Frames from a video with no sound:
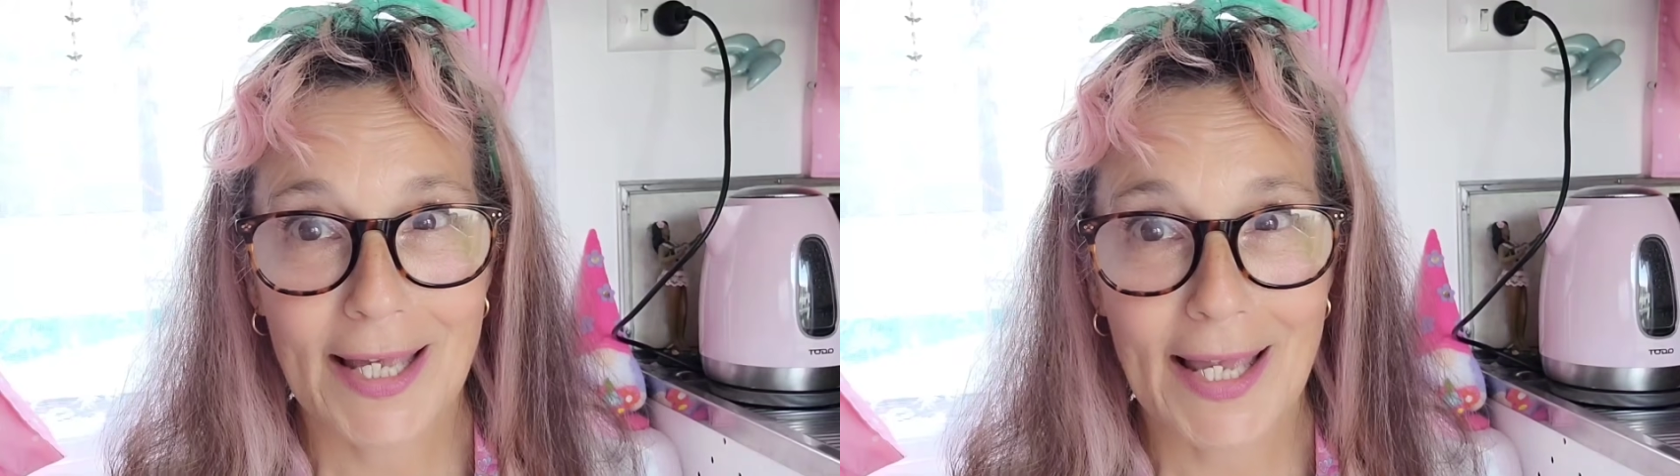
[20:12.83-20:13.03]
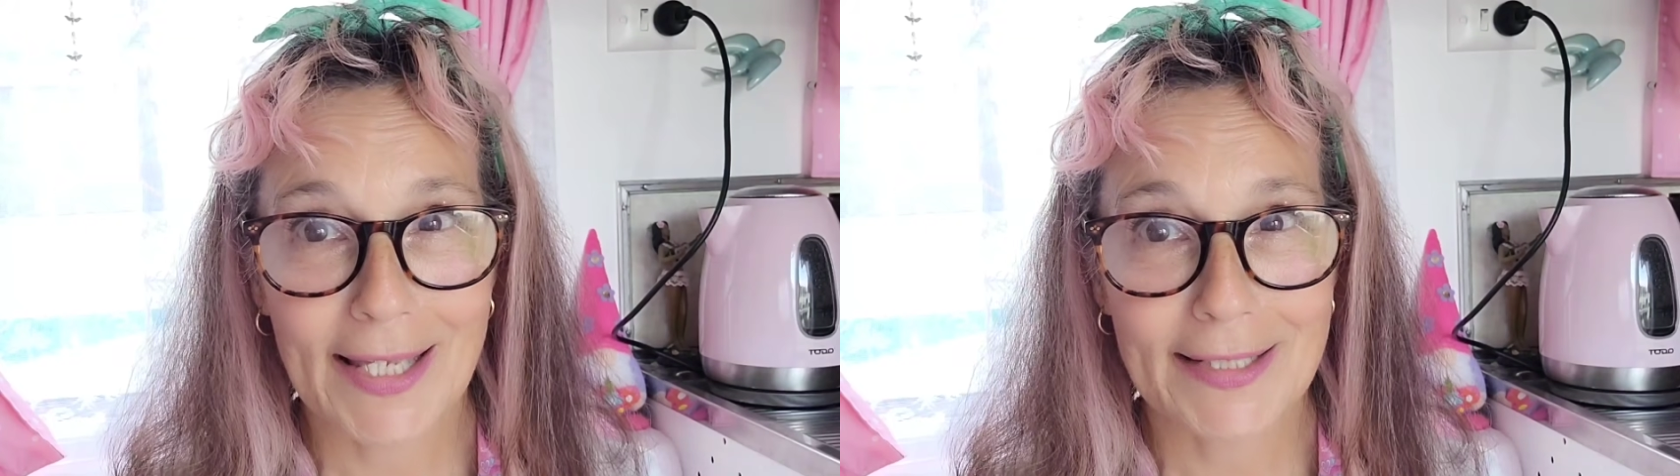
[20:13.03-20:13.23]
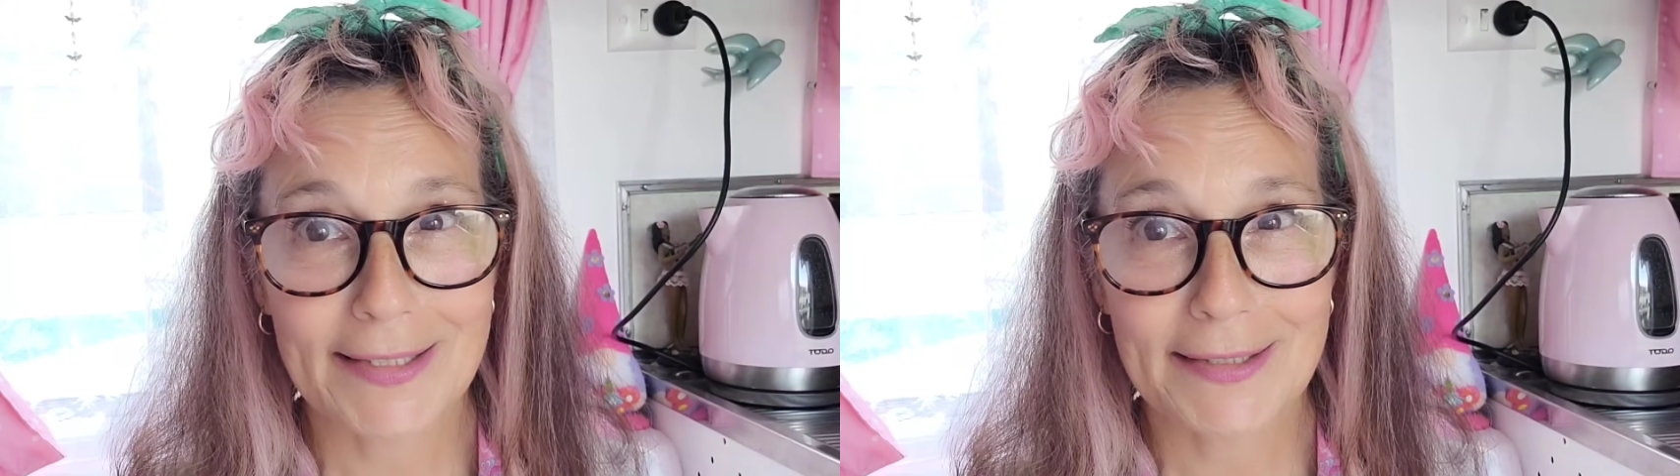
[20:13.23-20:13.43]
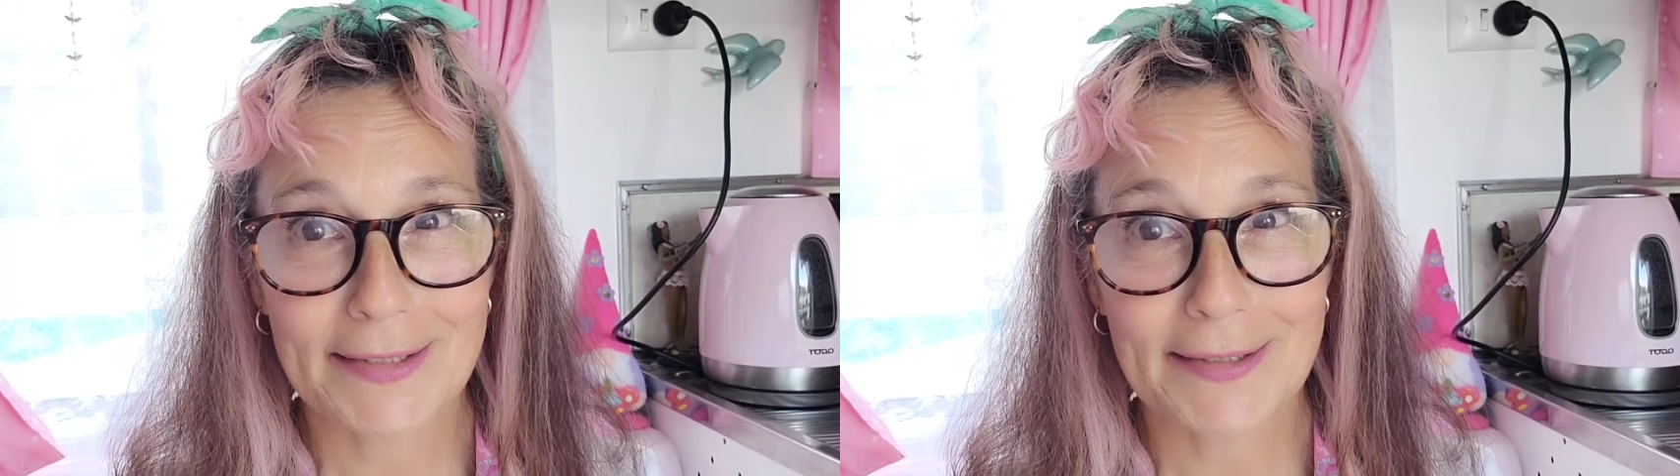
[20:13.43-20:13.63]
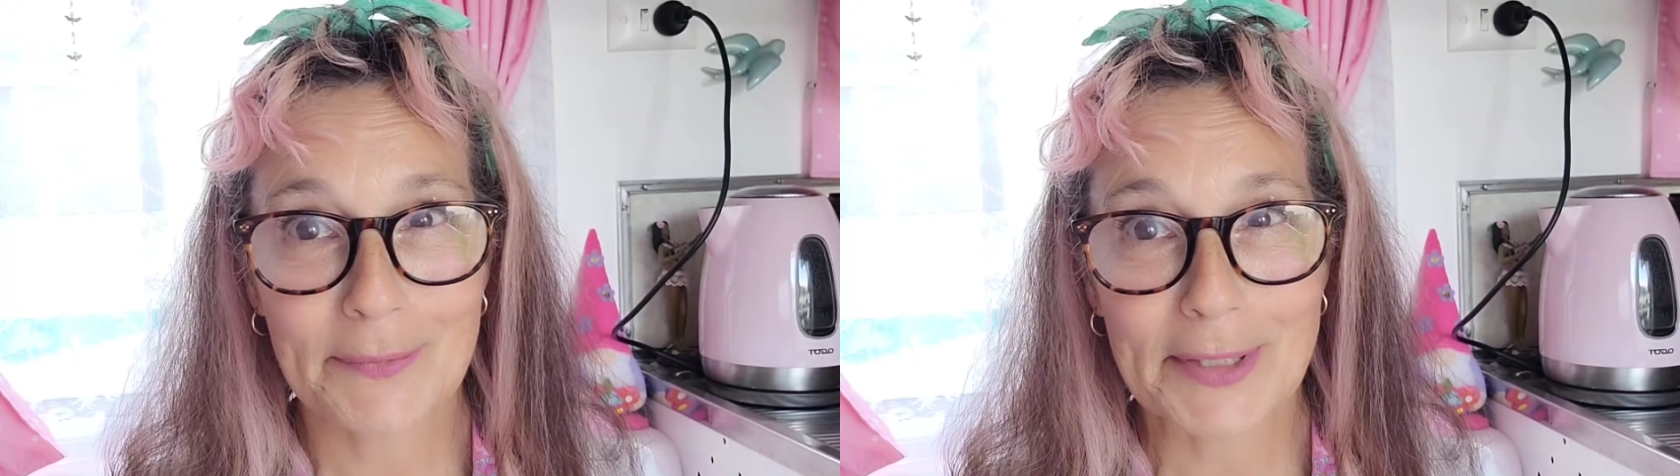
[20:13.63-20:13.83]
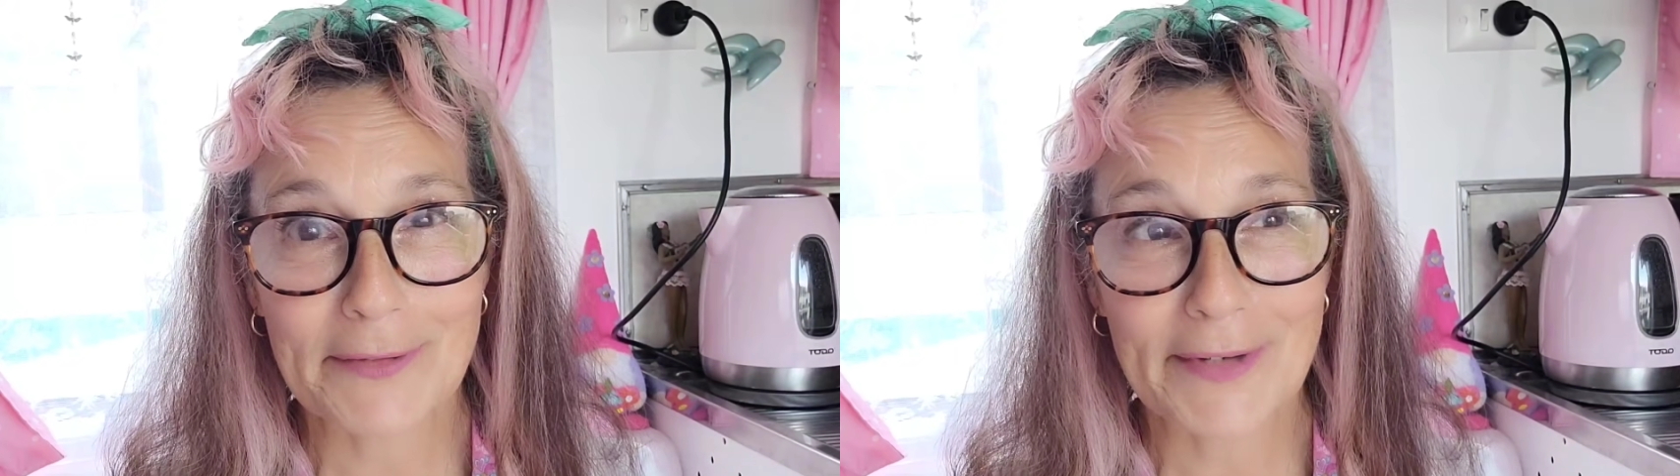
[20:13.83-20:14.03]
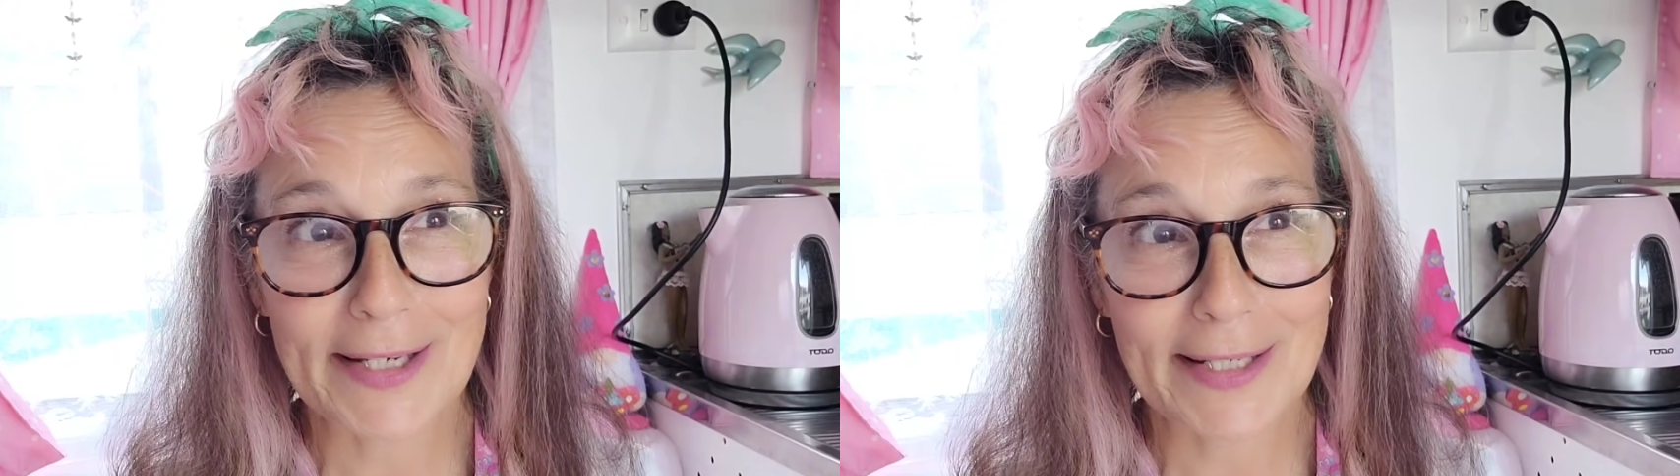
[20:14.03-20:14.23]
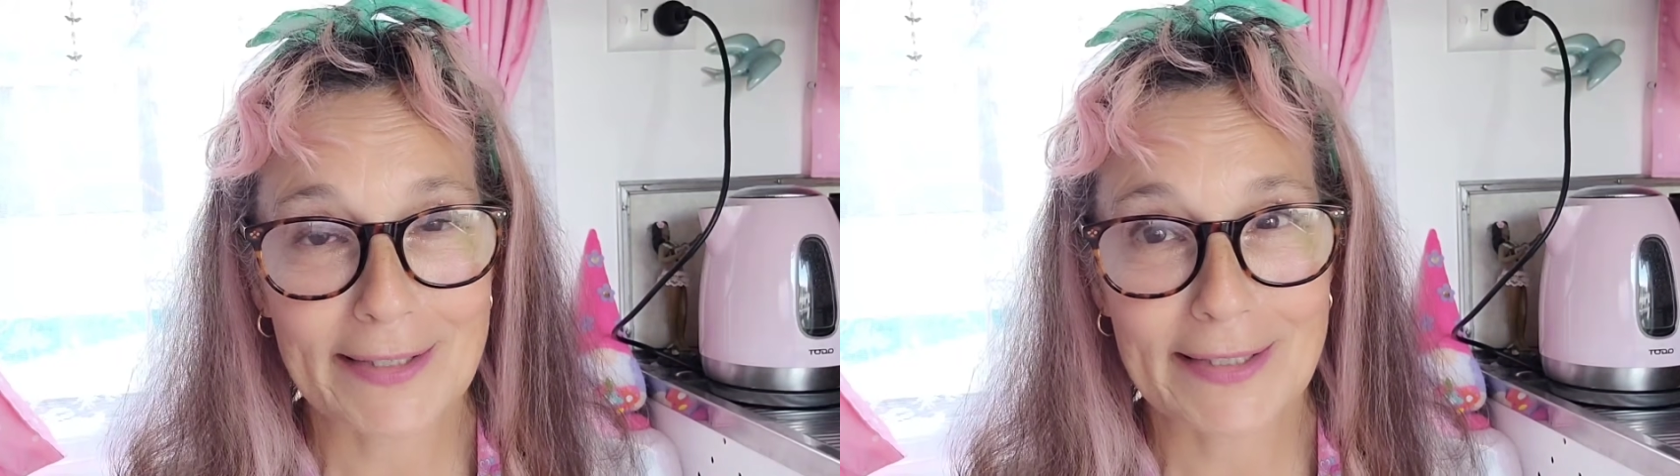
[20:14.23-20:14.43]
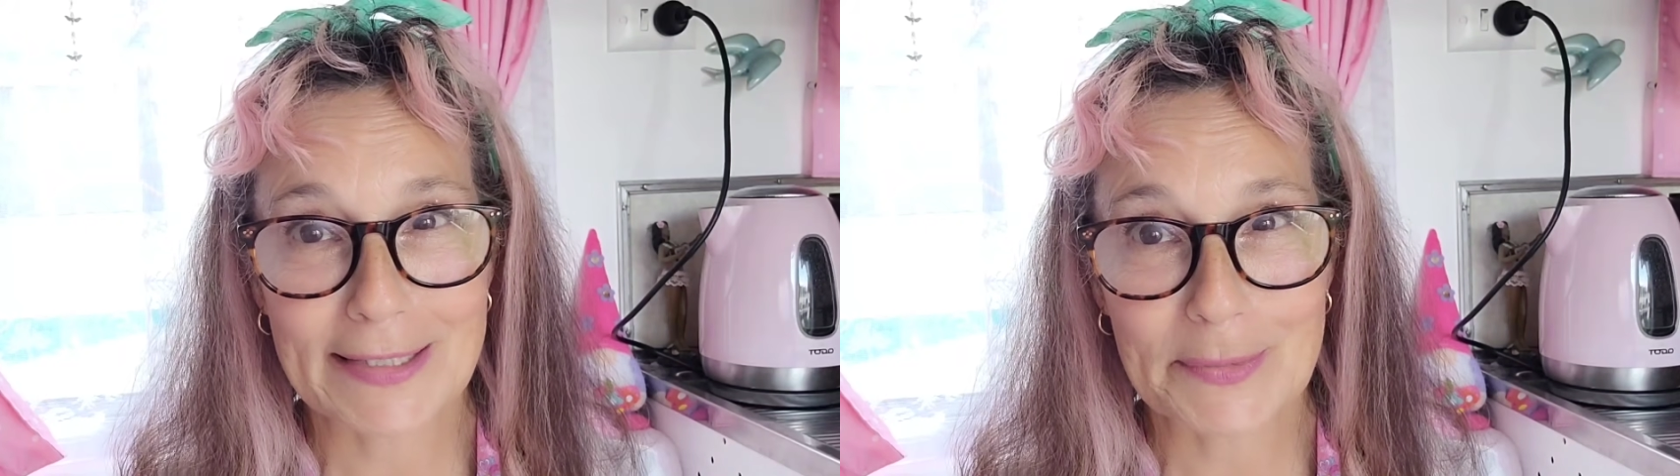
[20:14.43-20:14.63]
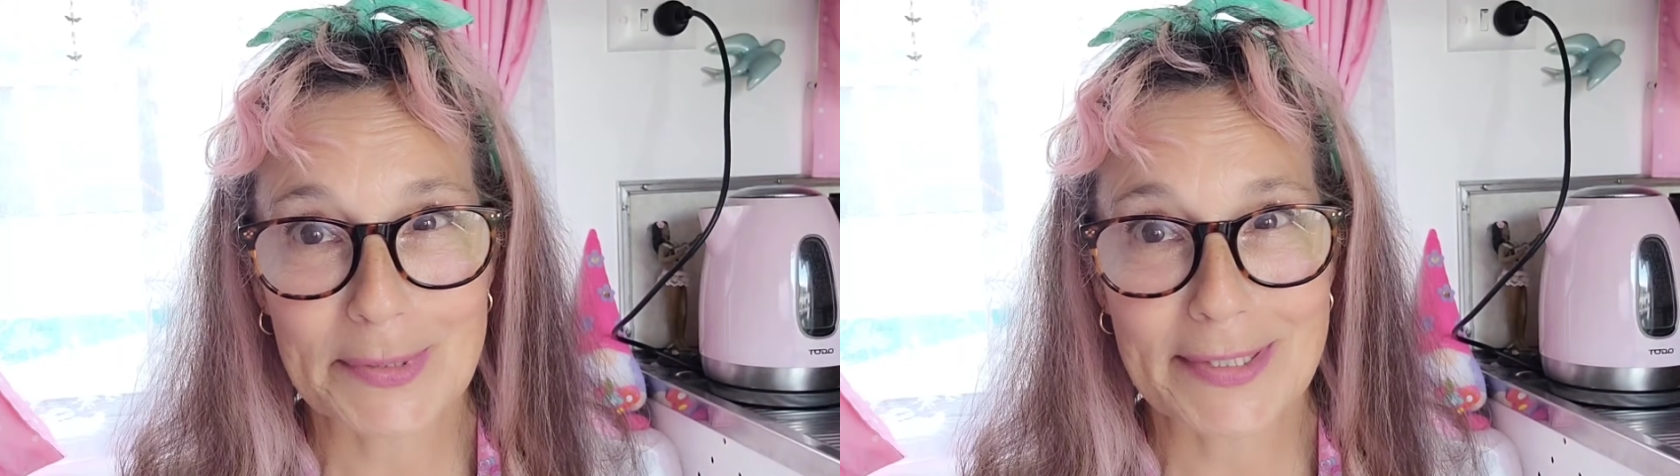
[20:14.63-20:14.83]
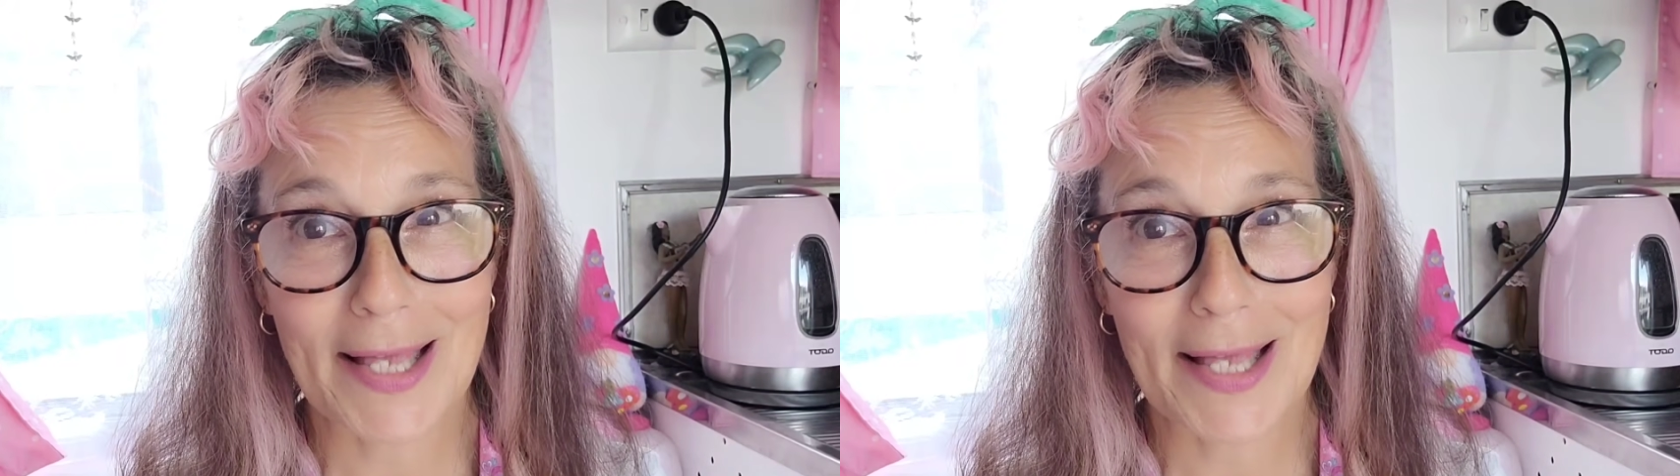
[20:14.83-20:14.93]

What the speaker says: and when I found out that this was the